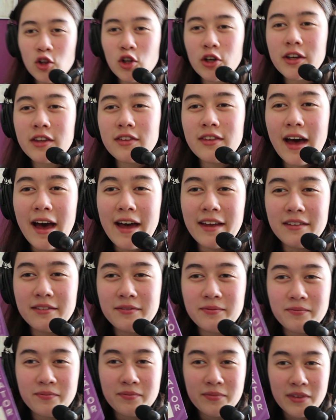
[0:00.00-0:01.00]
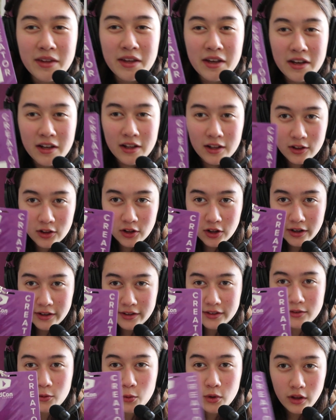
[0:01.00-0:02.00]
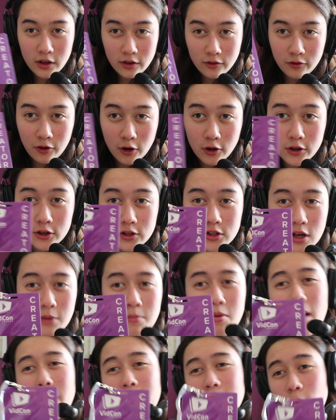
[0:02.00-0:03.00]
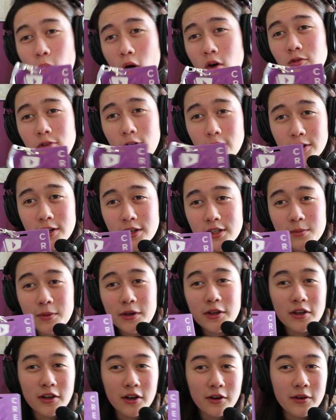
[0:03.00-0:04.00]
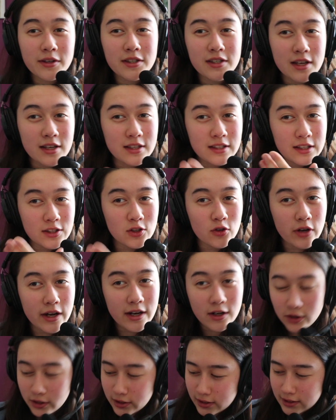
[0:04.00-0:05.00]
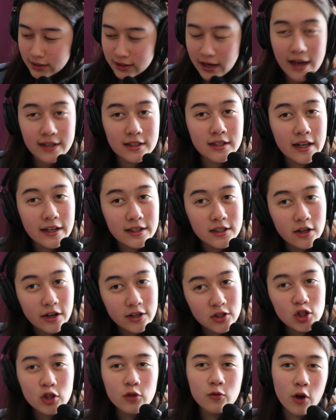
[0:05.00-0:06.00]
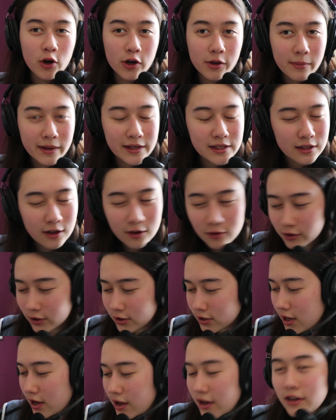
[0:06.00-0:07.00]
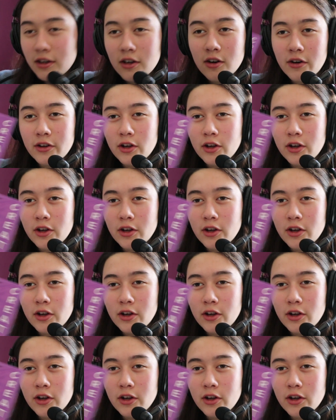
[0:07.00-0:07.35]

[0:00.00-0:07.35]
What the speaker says: Look at that. Look, will it focus? It probably won't focus, but you know, it says creator. It says Astinax. I actually wrote it myself because, you know,